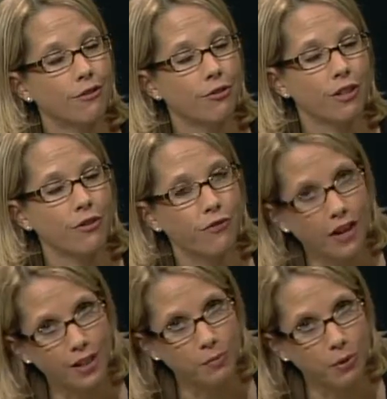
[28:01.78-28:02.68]
joined
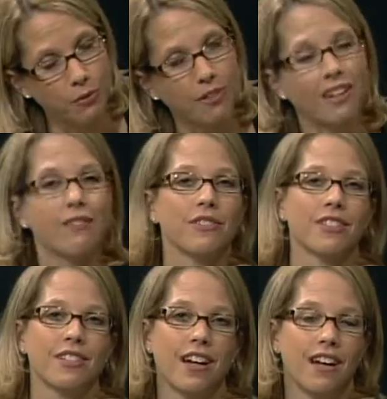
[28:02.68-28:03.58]
Facebook with Life and
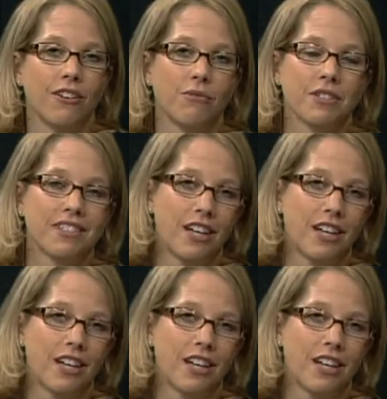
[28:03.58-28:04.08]
Style with